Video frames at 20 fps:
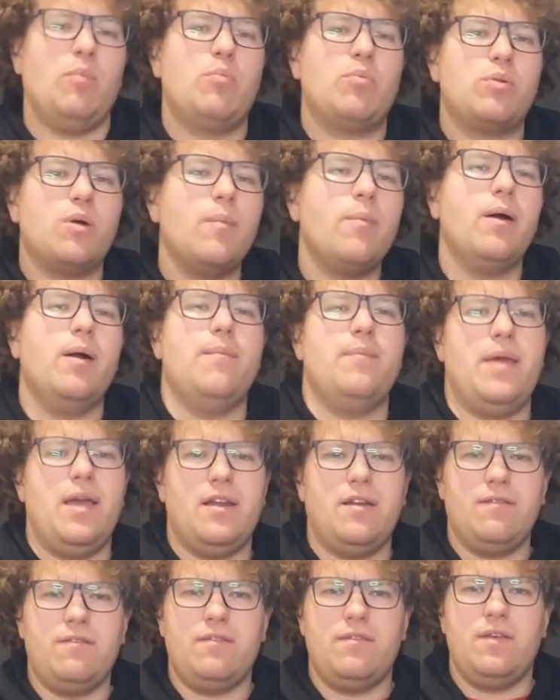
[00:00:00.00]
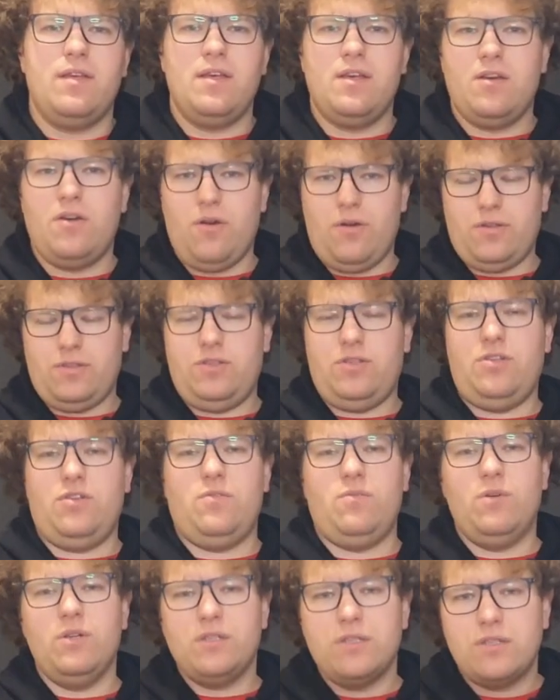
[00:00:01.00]
proper amount of oxygen
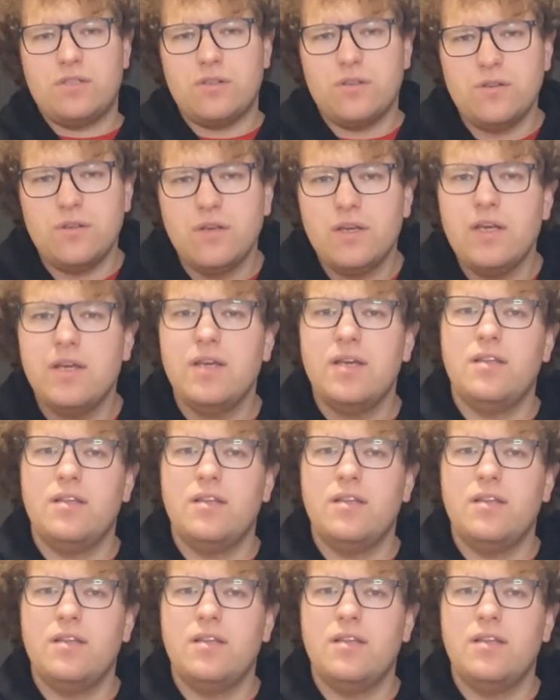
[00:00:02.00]
you want it to,